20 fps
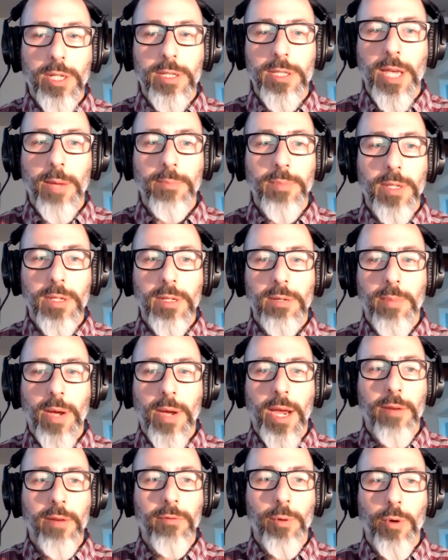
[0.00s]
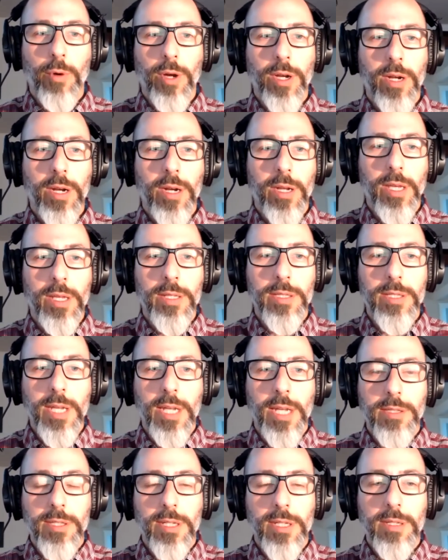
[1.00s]
accepted by everyone on a
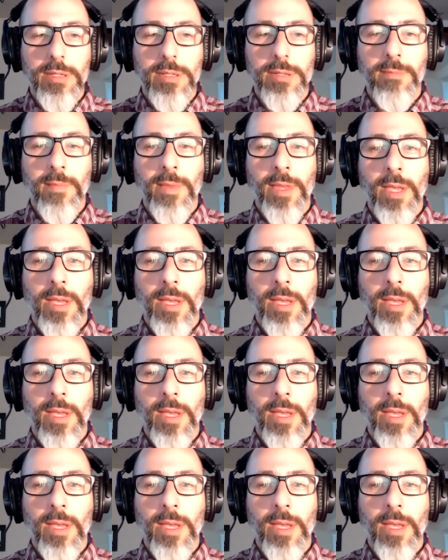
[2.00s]
consensus.